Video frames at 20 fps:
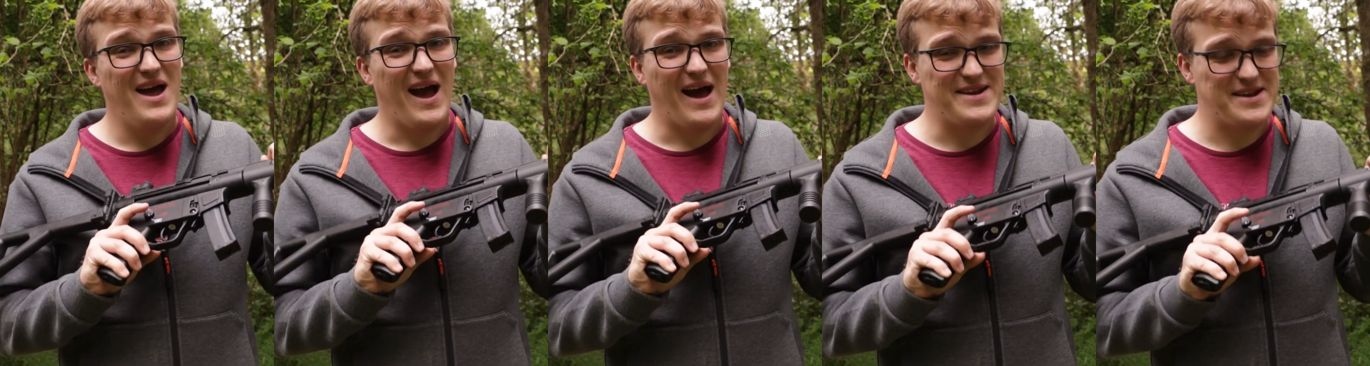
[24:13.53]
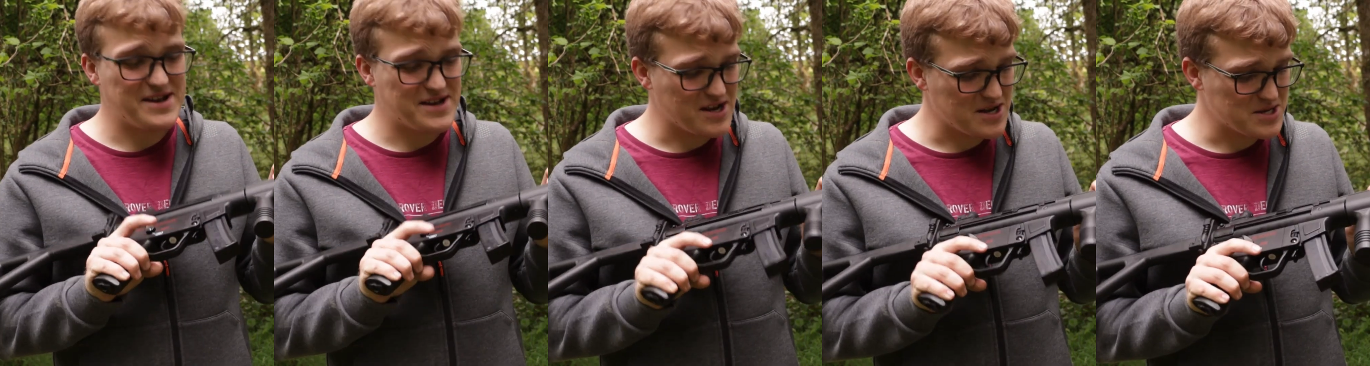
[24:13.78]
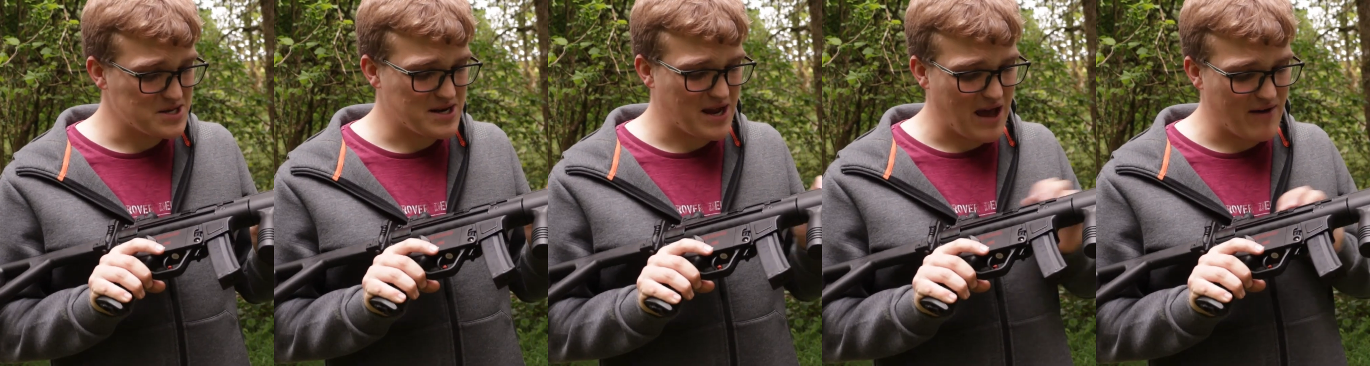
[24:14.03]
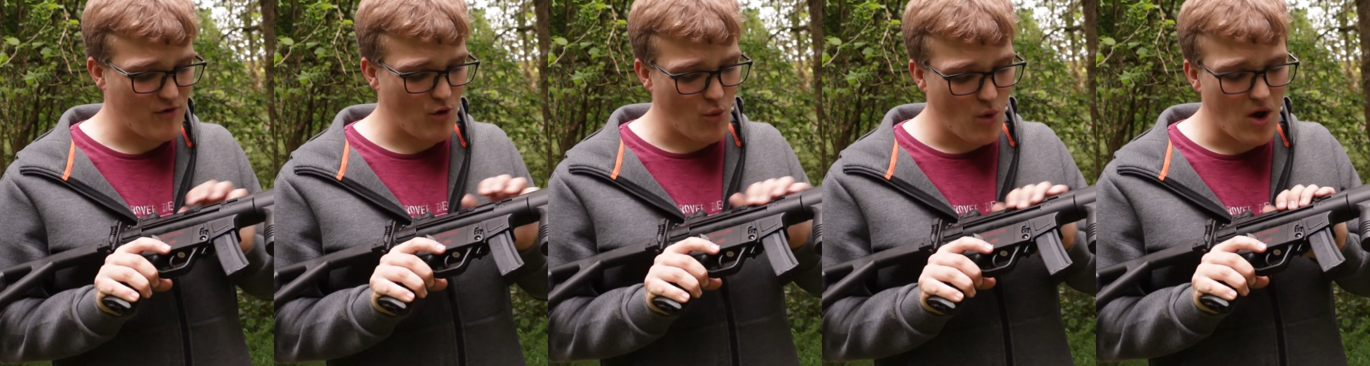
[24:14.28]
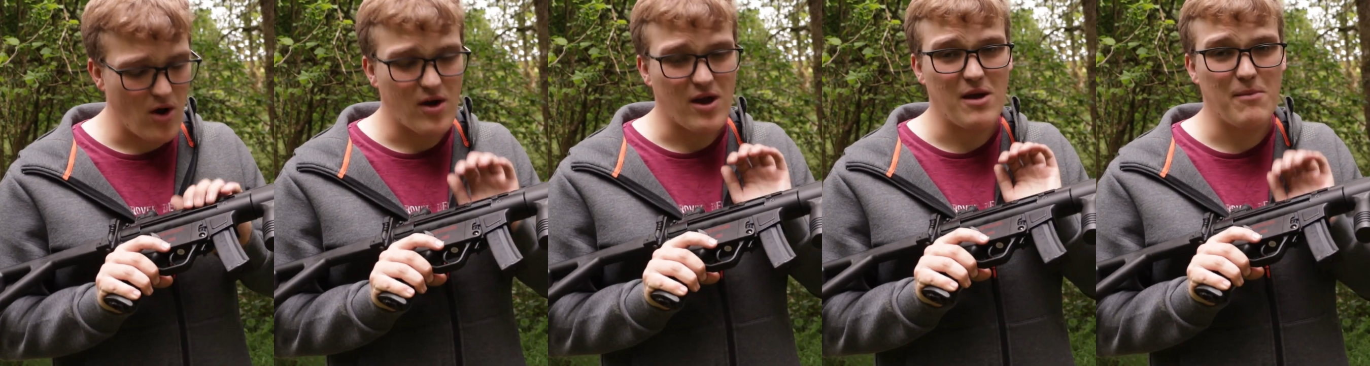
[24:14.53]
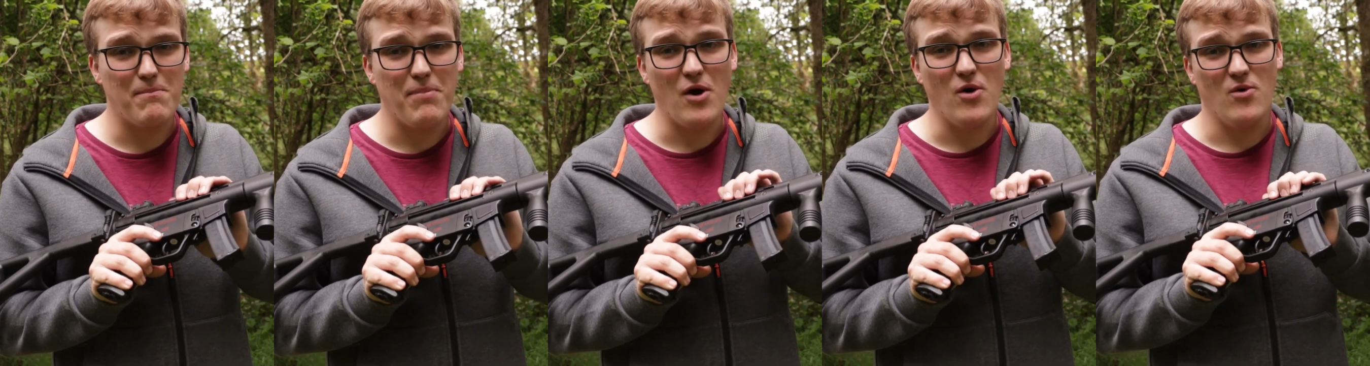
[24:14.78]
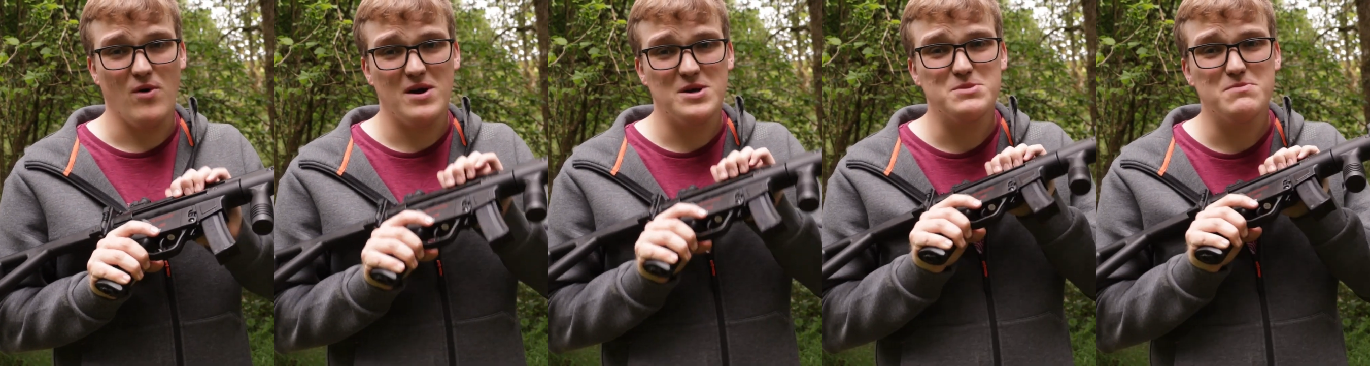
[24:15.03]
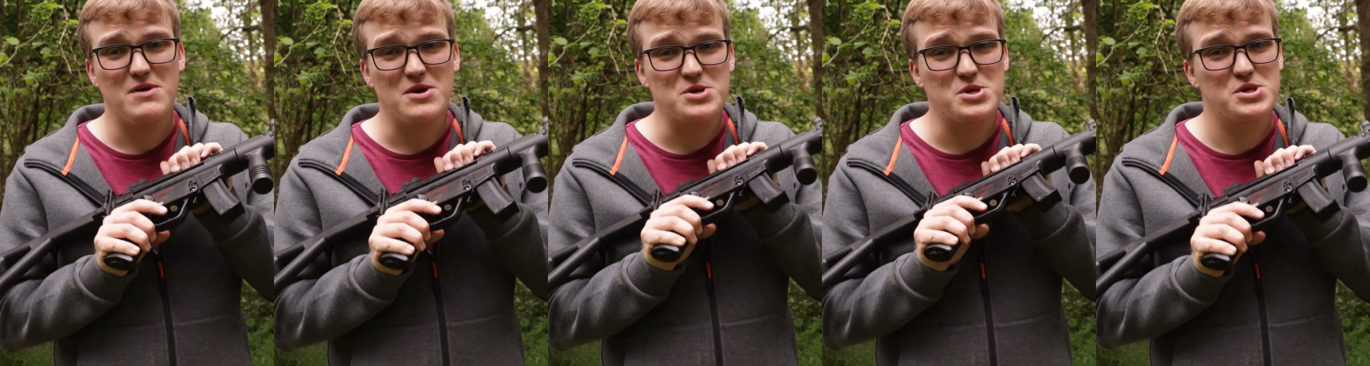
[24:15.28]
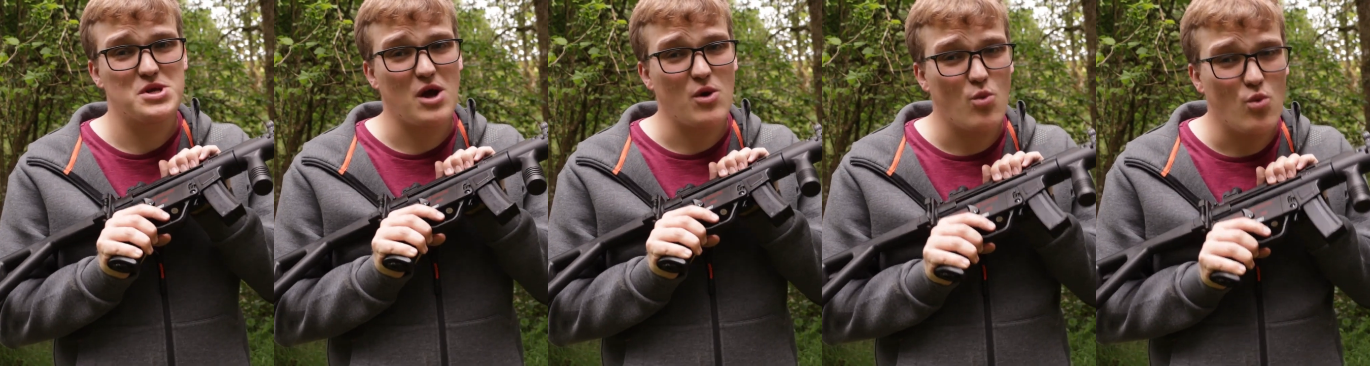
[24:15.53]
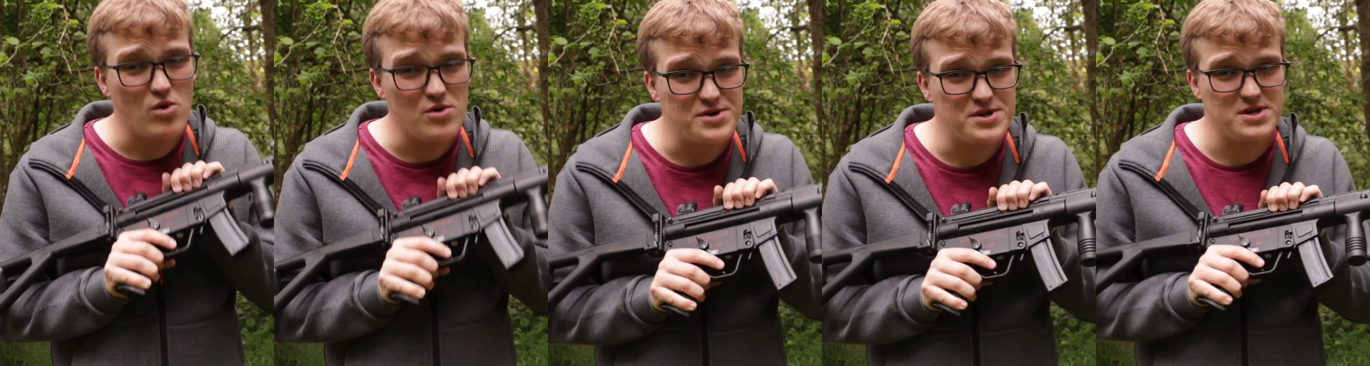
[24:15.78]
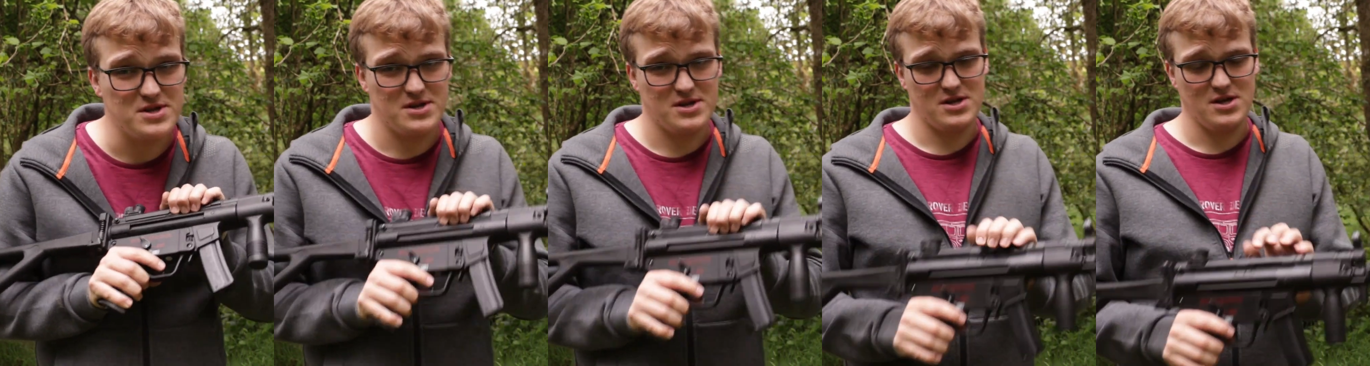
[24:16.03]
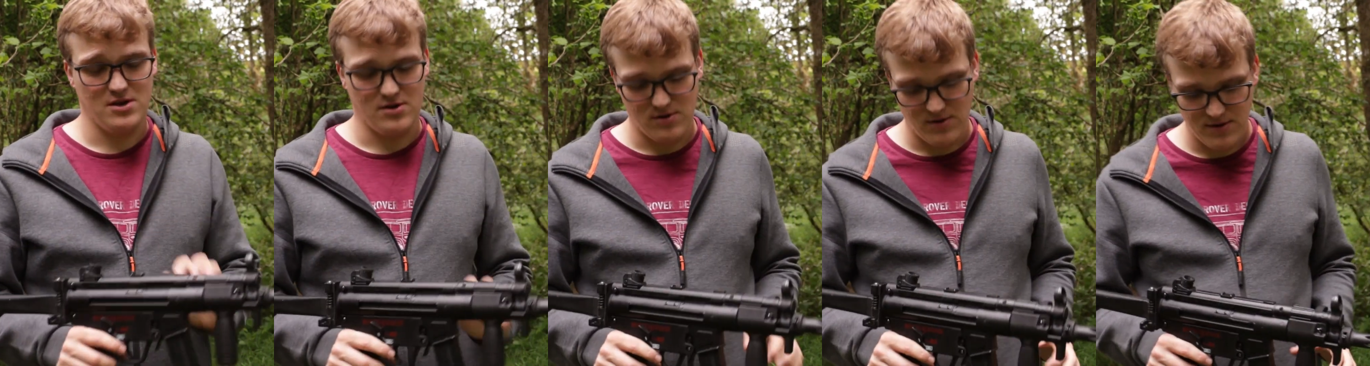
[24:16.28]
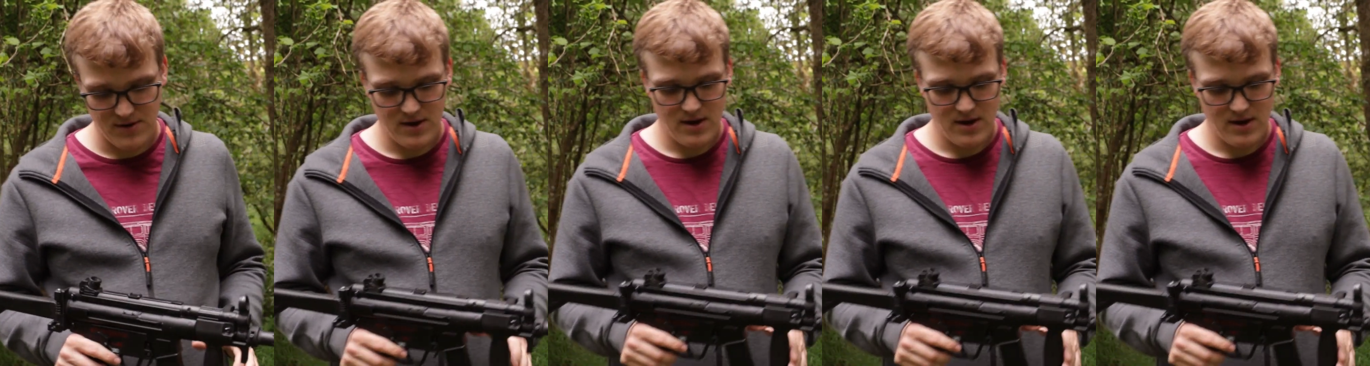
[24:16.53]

and it doesn't have a working bolt as much as I want it to.